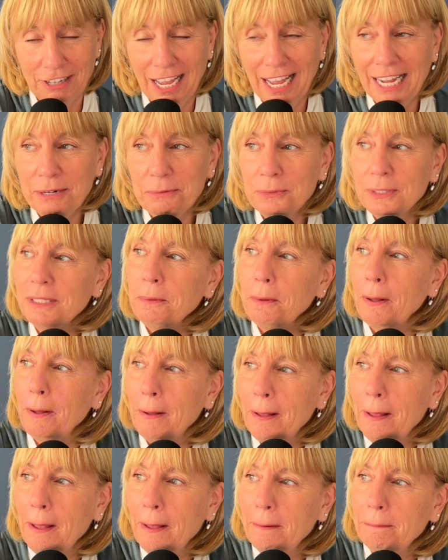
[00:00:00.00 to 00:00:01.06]
I will
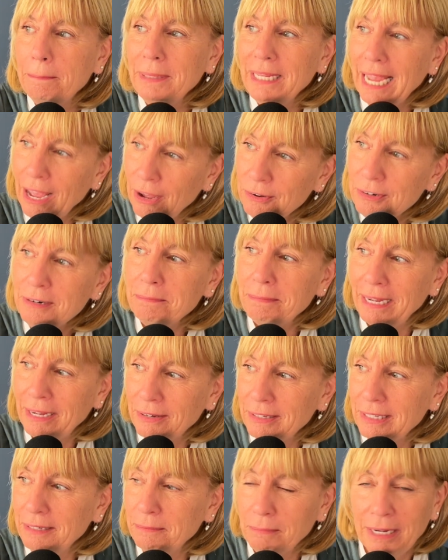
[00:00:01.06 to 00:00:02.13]
be out and
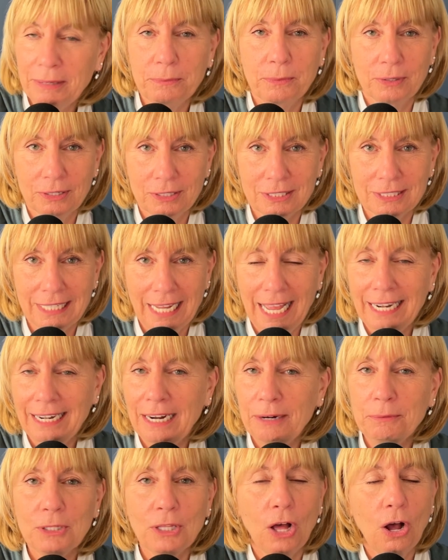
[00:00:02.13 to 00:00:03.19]
about in my world, and I
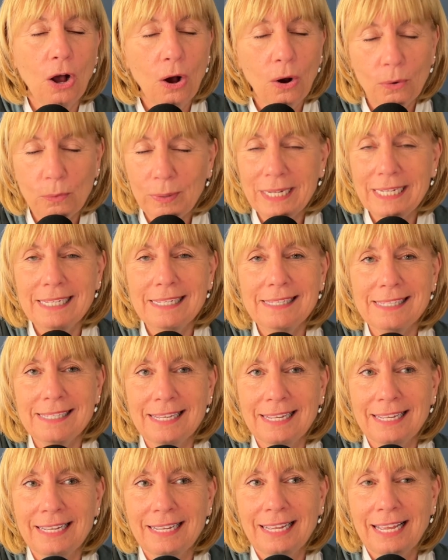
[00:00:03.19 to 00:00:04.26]
will always
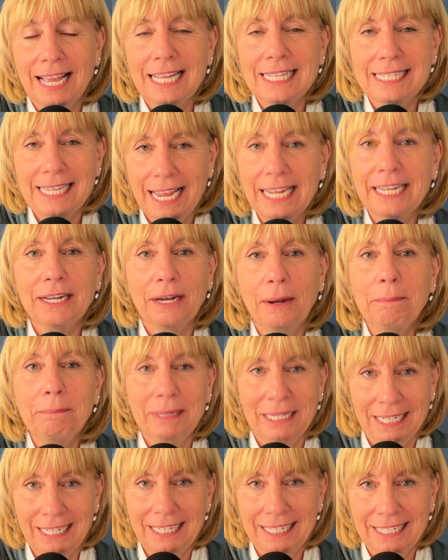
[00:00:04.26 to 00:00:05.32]
take a
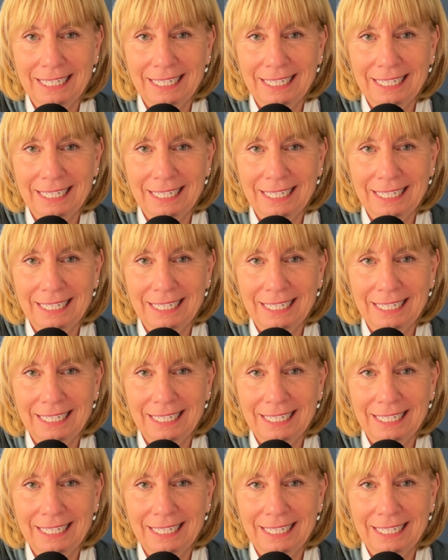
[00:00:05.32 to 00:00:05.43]
minute.